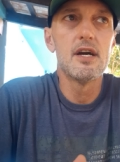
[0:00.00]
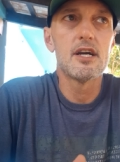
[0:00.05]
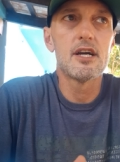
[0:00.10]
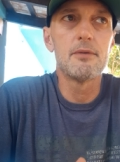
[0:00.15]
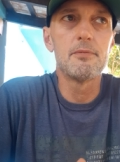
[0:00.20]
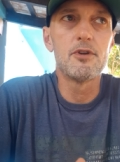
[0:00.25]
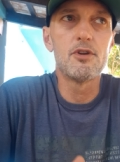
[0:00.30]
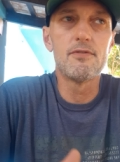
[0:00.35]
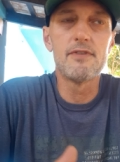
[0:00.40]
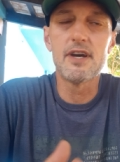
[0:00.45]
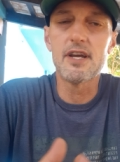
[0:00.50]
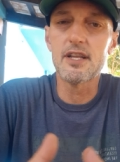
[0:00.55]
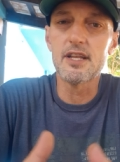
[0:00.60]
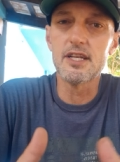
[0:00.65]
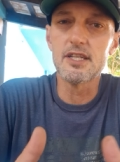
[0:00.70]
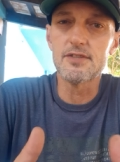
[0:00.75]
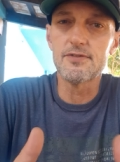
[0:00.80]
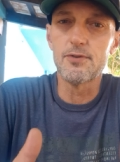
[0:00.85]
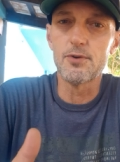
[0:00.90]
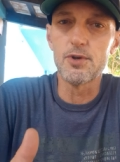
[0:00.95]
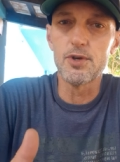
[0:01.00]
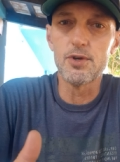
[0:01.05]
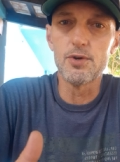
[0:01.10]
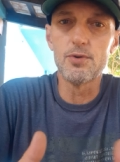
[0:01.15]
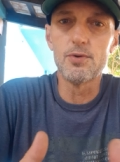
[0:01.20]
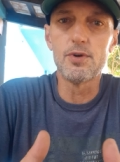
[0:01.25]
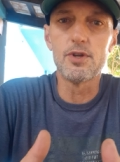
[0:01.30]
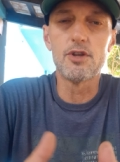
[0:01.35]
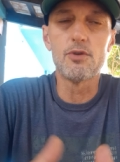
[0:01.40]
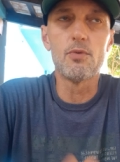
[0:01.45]
Camino Verde is for
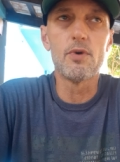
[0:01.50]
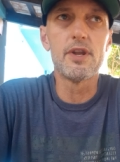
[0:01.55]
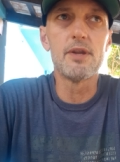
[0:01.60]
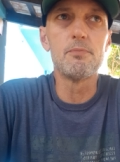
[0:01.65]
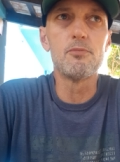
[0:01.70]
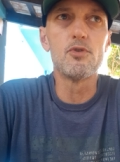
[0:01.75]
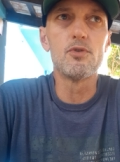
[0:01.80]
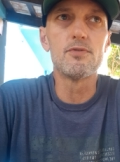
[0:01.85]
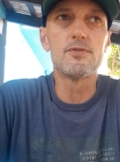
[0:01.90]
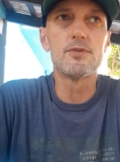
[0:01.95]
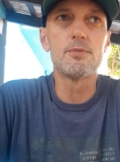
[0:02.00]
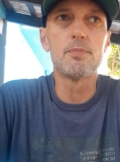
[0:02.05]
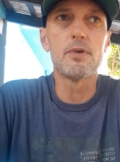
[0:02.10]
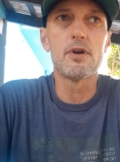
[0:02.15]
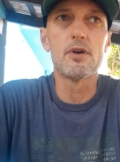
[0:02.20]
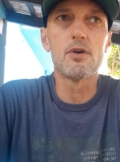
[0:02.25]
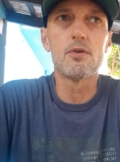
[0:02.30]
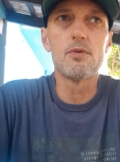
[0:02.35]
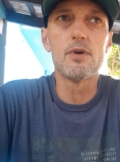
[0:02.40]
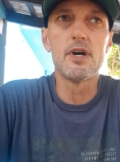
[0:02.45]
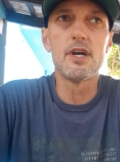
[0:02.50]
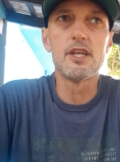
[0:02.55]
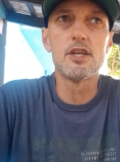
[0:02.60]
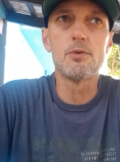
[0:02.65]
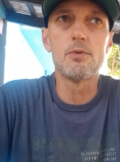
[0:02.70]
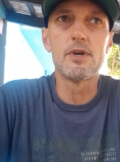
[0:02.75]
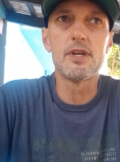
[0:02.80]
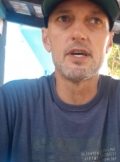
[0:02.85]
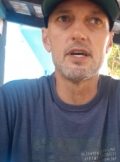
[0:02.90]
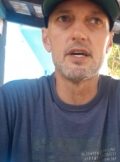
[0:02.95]
you and you want to move to Paraguay and
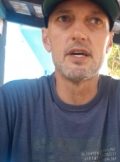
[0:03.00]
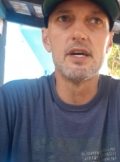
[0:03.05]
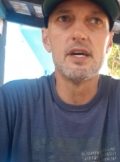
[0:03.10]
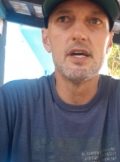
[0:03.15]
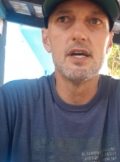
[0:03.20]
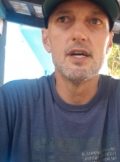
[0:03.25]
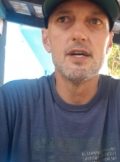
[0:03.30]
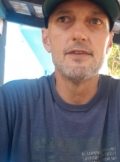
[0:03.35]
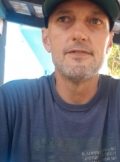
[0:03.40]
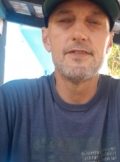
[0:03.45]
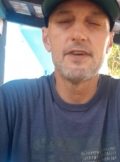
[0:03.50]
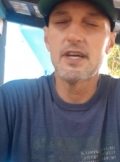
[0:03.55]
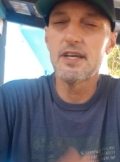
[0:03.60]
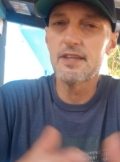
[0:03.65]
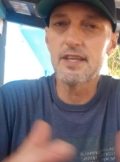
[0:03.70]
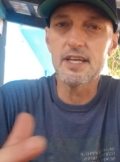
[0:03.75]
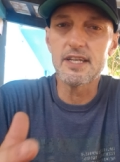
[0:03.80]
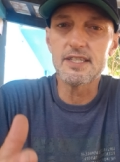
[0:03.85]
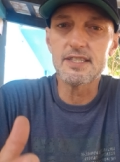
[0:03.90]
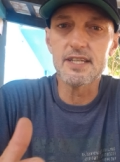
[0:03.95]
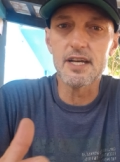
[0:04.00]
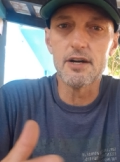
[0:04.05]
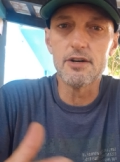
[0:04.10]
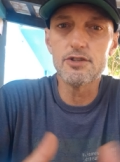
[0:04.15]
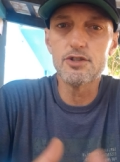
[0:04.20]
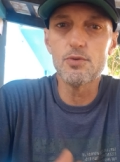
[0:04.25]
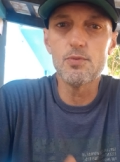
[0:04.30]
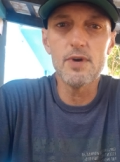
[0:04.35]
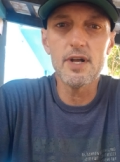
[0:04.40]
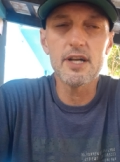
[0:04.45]
you want to figure things
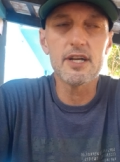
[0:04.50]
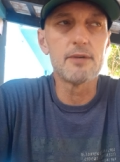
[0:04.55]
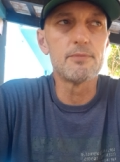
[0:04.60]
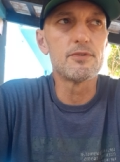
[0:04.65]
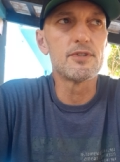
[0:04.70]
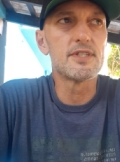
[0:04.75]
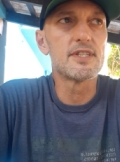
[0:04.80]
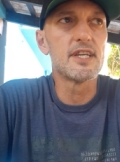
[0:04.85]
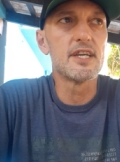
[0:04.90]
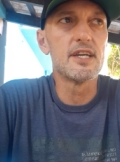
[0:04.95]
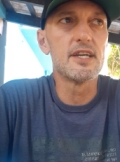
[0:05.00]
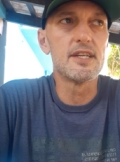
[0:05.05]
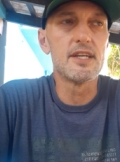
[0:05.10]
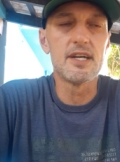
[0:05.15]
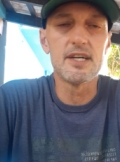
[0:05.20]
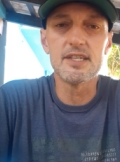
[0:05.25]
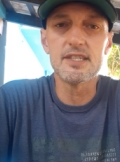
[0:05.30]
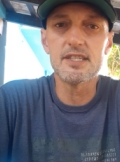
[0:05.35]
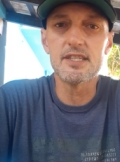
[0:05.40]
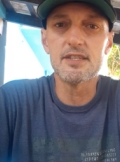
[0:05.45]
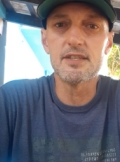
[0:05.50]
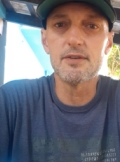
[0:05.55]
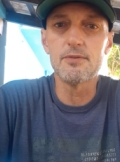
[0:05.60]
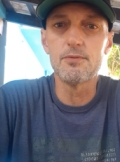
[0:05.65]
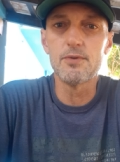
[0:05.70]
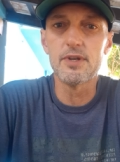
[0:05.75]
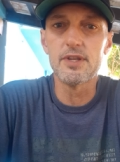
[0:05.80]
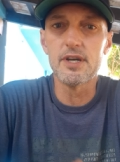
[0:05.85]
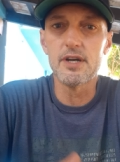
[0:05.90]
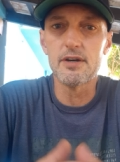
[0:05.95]
out, you're welcome to stay at us
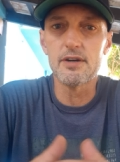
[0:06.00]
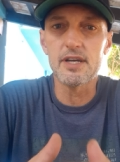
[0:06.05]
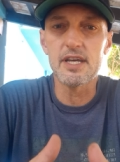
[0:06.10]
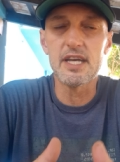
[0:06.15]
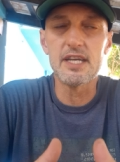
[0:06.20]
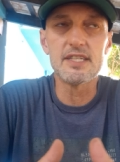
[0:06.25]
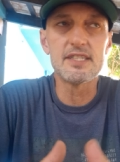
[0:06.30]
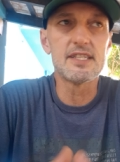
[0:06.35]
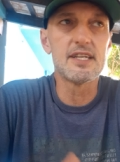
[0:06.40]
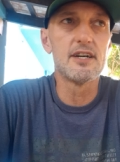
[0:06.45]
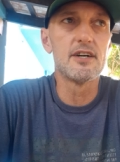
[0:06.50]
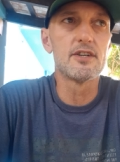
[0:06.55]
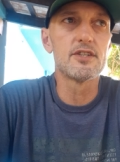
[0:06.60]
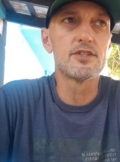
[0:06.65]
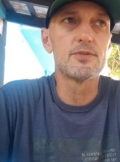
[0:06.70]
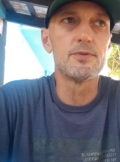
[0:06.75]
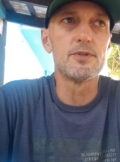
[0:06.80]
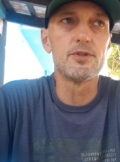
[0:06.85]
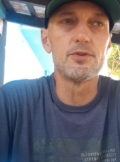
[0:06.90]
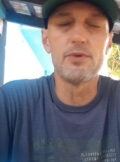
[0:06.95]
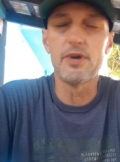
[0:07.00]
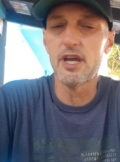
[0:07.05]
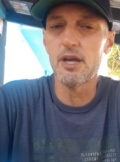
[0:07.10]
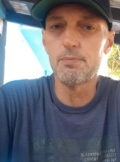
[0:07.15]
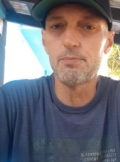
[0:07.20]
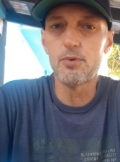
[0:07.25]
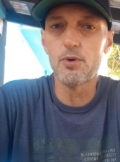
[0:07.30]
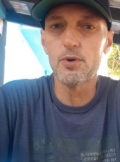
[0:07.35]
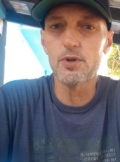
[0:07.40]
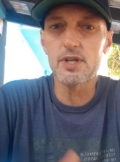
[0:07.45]
with our guest house. We do
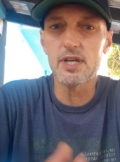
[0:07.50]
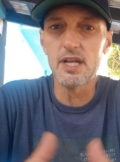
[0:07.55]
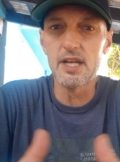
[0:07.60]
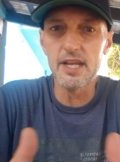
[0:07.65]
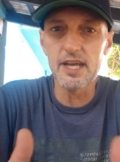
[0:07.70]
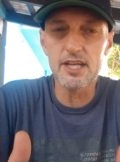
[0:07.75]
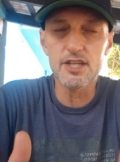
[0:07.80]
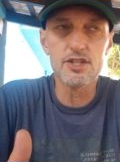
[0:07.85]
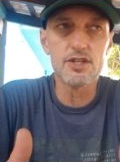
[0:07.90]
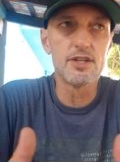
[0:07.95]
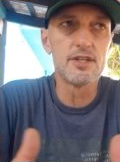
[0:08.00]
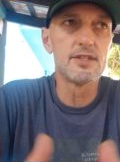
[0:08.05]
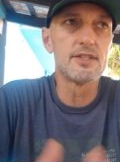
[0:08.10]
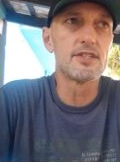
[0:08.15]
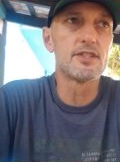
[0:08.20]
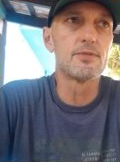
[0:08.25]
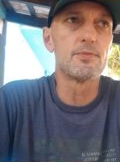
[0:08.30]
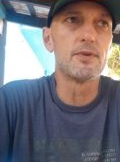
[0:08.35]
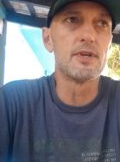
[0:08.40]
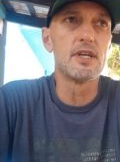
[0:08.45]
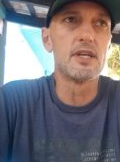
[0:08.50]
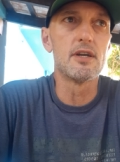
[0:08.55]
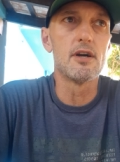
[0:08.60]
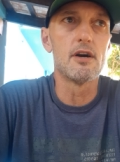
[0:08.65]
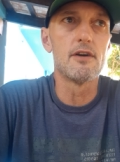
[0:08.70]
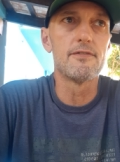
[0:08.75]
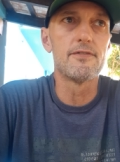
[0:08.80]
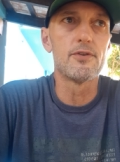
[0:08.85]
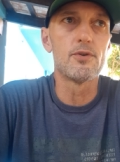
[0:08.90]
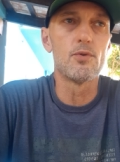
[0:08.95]
airport collections. We
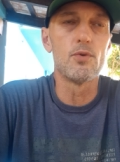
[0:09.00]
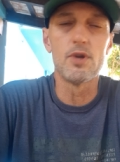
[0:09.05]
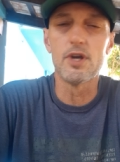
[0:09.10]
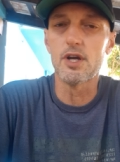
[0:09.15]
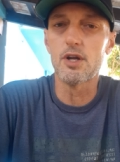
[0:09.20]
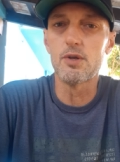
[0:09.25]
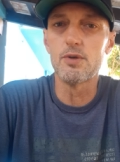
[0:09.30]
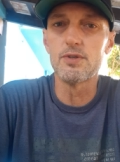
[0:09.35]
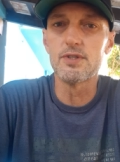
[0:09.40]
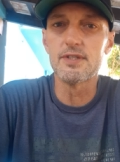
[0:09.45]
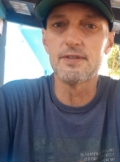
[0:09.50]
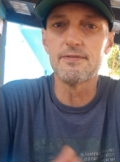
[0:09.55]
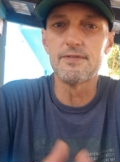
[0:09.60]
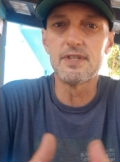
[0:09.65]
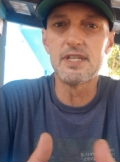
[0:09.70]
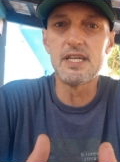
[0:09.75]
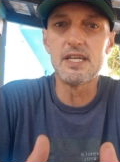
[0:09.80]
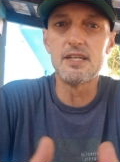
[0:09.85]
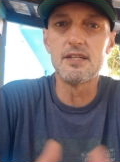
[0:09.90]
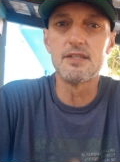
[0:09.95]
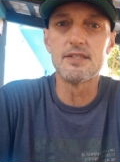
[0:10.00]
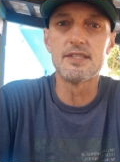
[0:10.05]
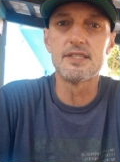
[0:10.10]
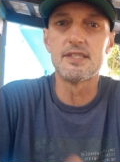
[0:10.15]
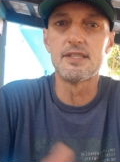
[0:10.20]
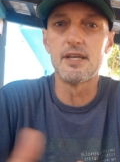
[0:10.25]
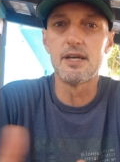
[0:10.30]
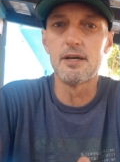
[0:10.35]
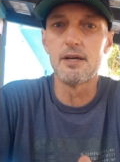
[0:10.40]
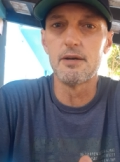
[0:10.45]
offer all-inclusive
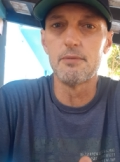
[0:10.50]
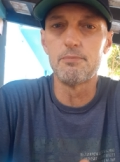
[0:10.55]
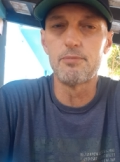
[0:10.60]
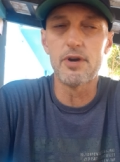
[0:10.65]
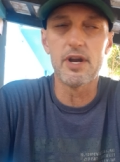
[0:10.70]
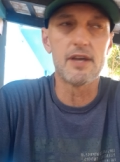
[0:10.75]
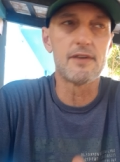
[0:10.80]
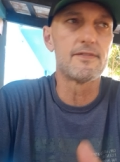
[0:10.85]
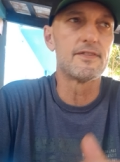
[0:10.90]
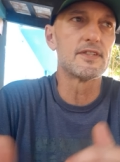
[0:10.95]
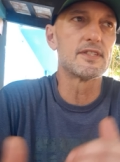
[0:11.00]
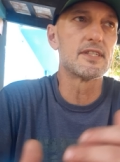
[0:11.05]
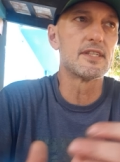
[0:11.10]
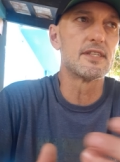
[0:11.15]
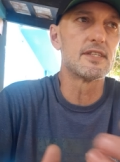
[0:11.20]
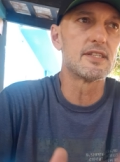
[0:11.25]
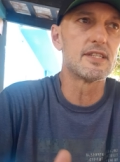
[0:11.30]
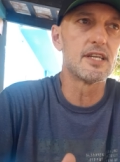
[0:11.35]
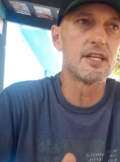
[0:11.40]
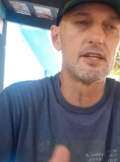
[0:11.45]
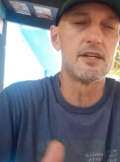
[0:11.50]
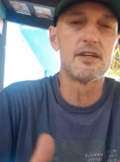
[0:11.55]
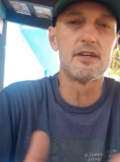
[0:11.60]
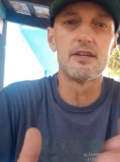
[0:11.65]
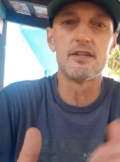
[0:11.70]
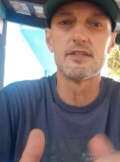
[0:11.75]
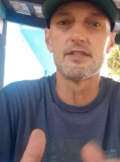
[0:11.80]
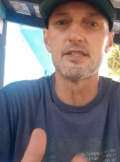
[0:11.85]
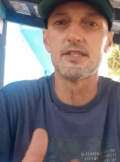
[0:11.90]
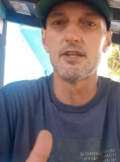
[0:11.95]
deals, breakfast and
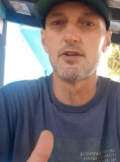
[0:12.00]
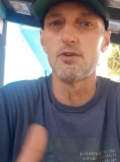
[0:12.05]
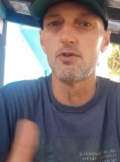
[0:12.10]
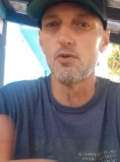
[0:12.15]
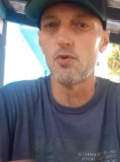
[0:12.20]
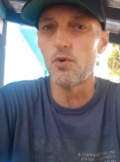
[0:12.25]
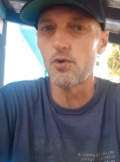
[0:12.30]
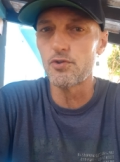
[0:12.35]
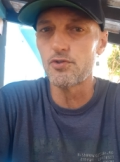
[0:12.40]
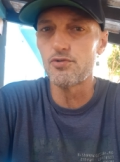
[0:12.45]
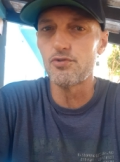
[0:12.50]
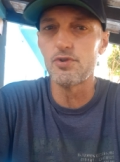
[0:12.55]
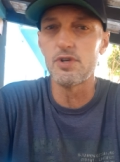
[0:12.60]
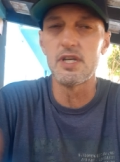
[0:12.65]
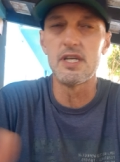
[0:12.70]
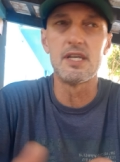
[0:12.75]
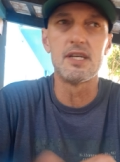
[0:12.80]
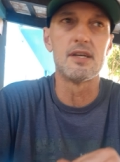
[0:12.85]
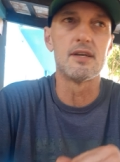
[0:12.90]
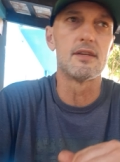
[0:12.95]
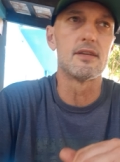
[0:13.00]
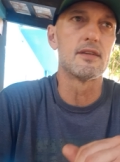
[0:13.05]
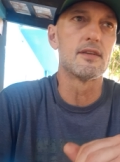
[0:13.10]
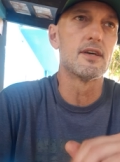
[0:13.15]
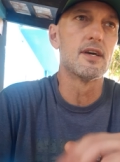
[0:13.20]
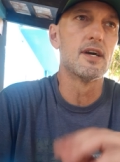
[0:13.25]
dinners and laundry and